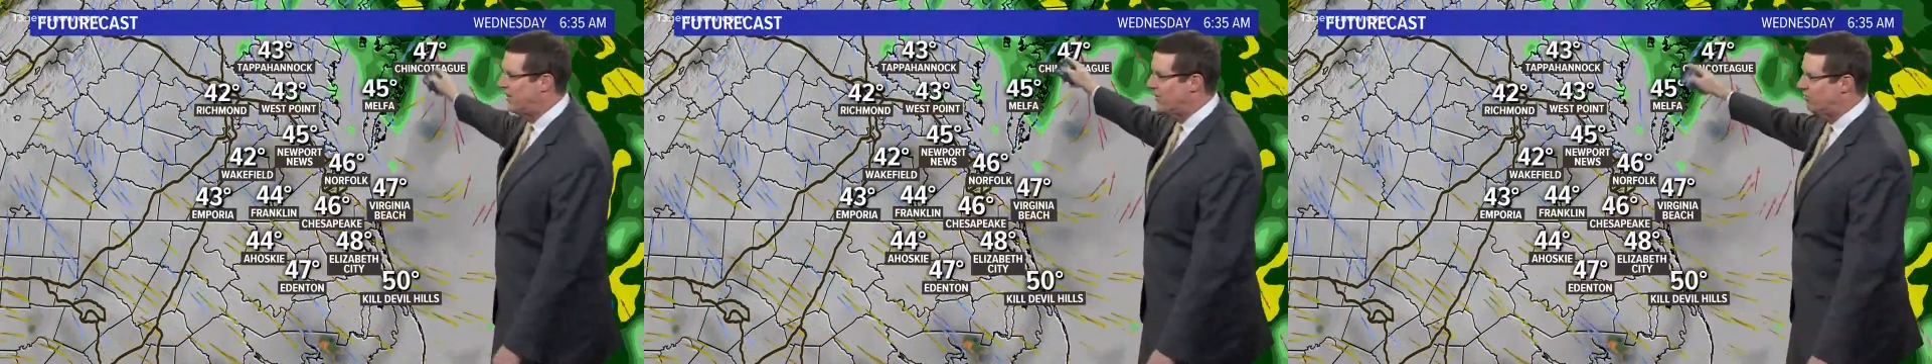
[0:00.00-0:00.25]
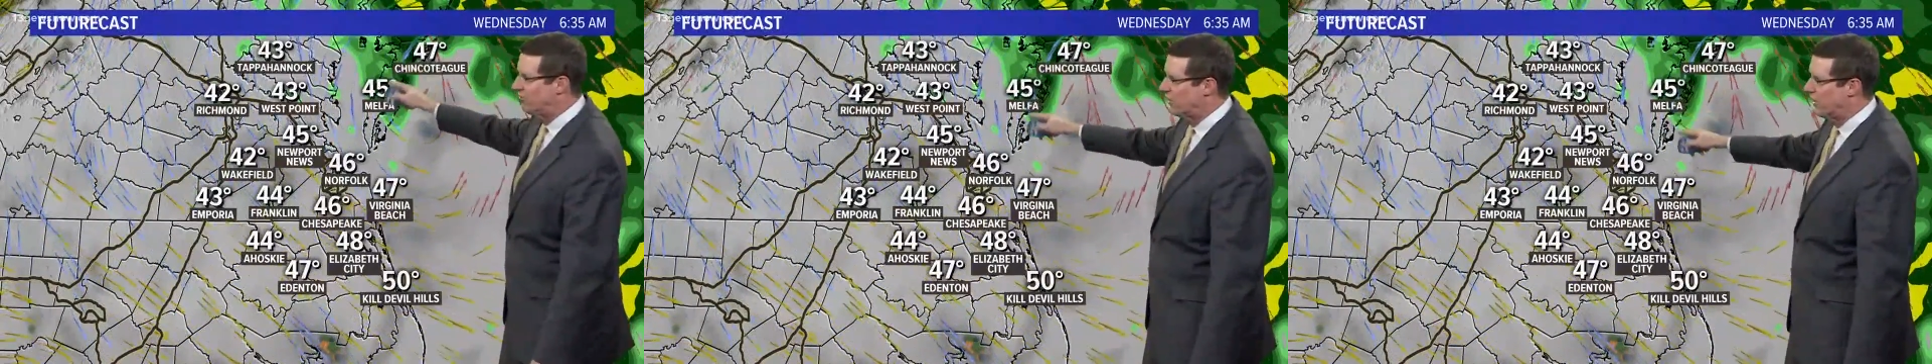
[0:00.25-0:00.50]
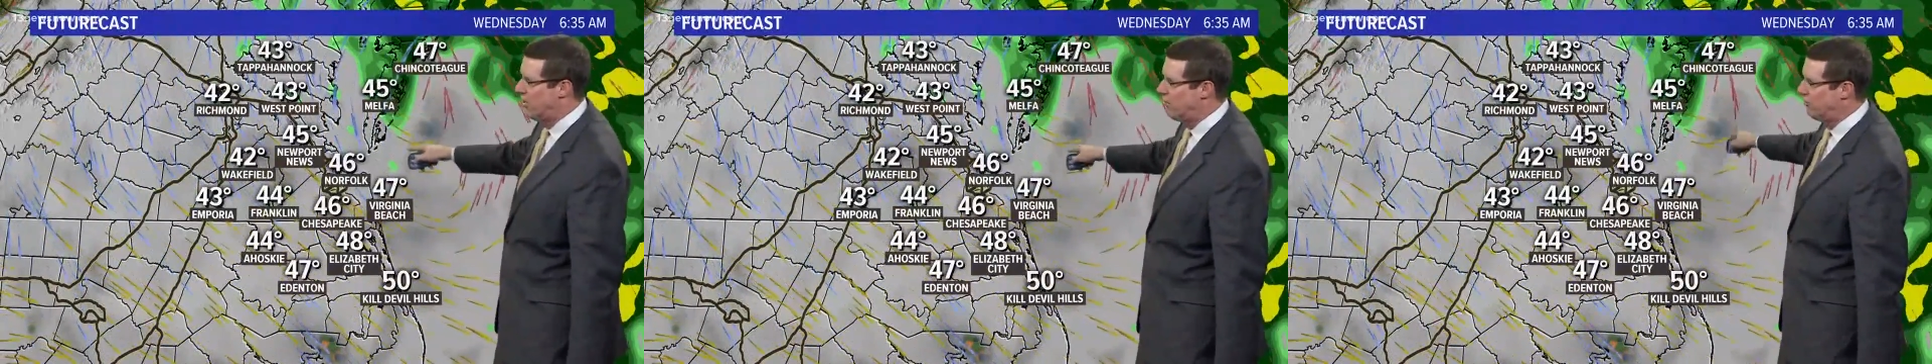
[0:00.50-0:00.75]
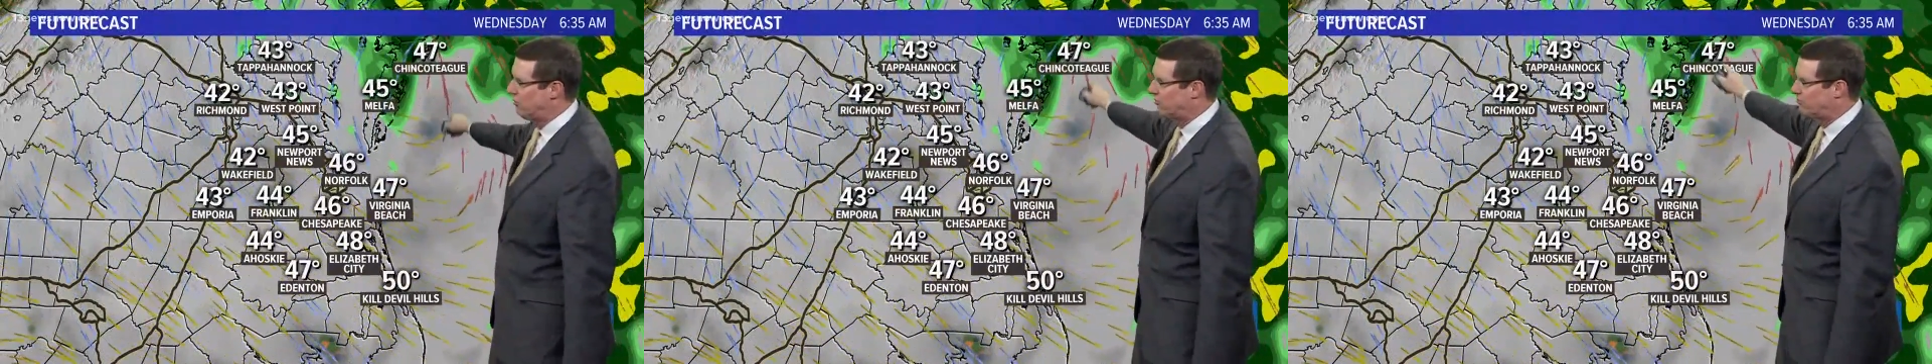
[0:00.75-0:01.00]
there's the
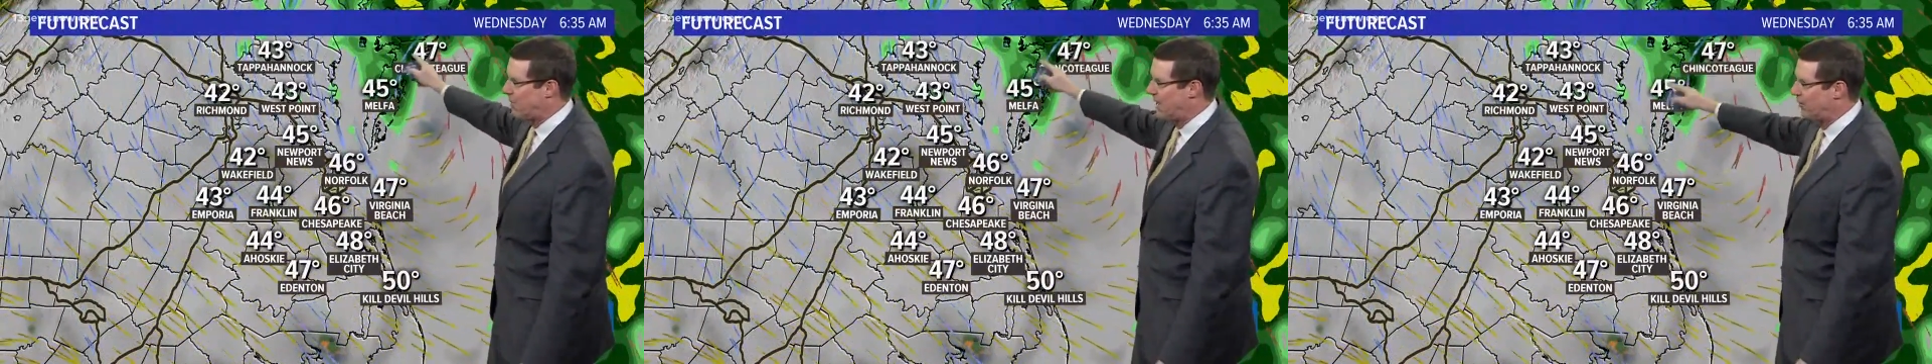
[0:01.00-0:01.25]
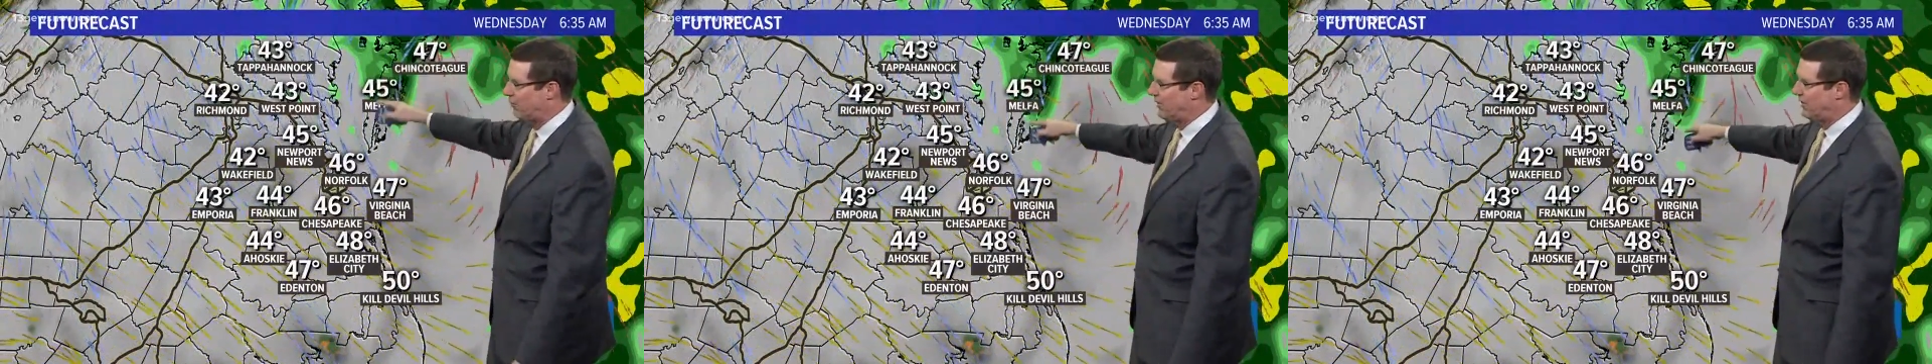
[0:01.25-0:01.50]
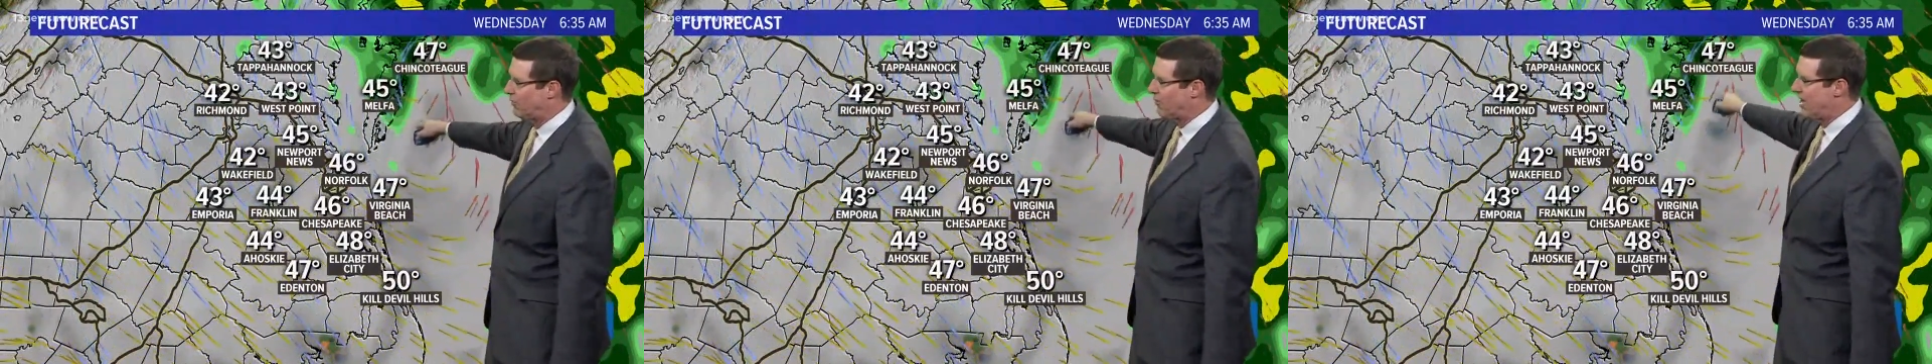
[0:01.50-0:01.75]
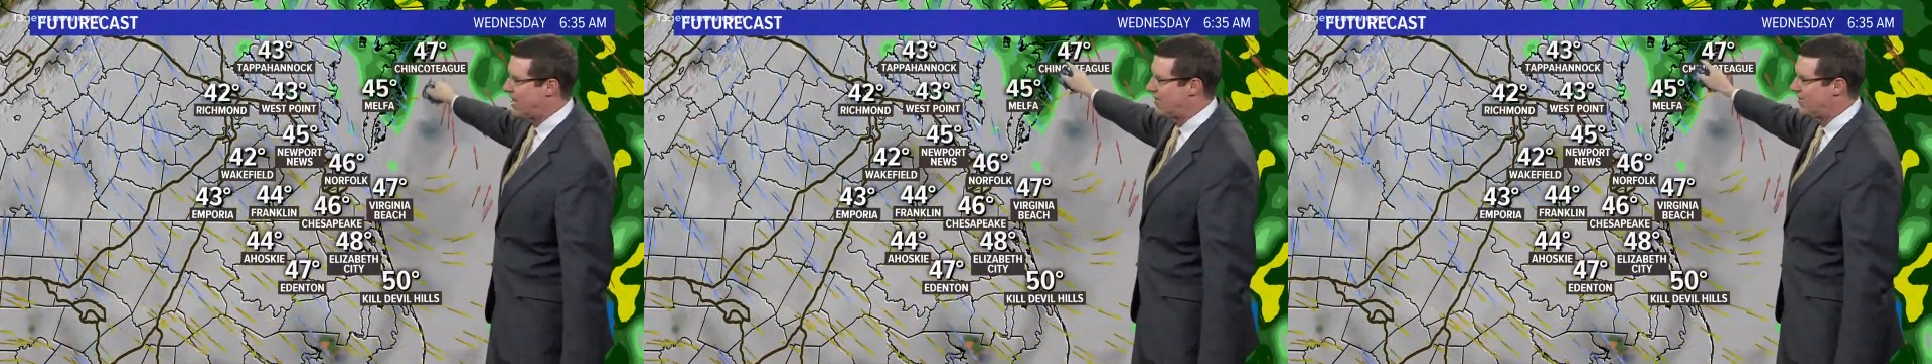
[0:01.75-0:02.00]
low spiraling
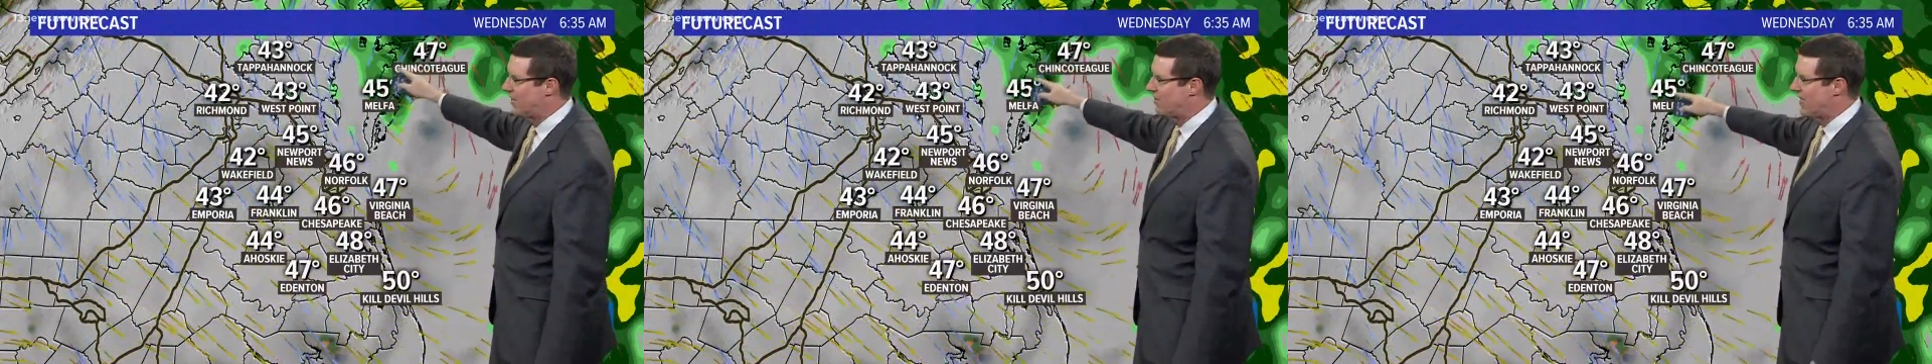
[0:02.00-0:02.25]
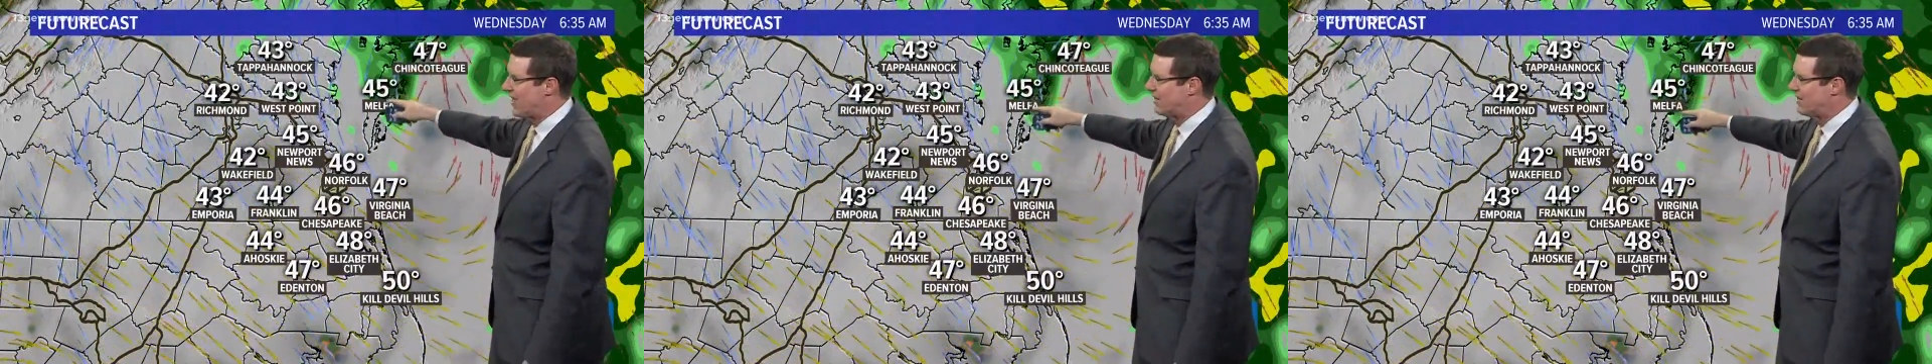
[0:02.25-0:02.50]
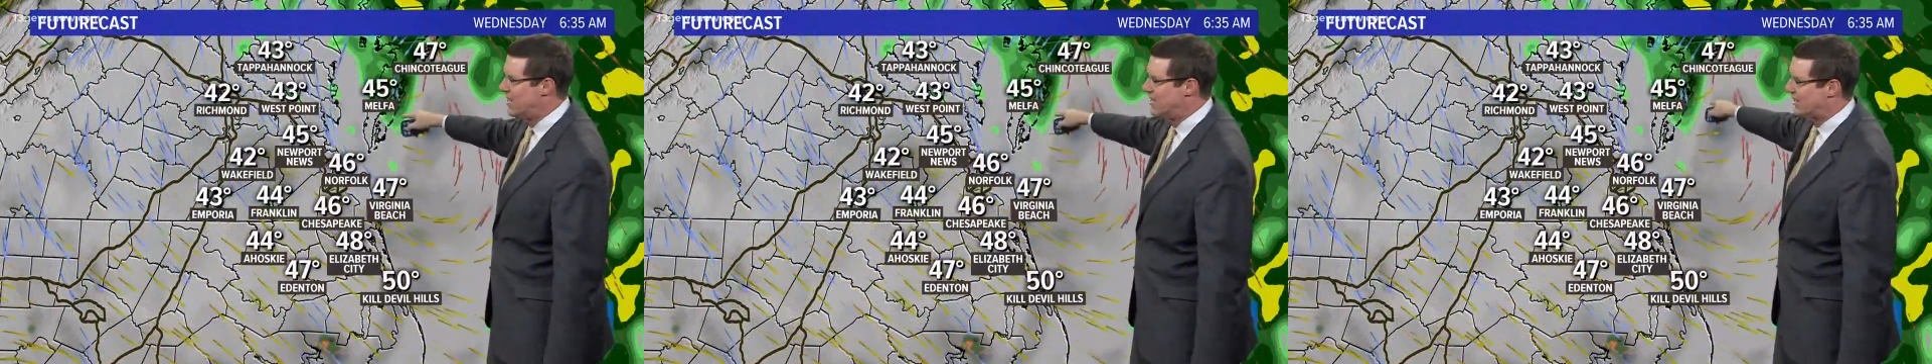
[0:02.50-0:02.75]
around there, that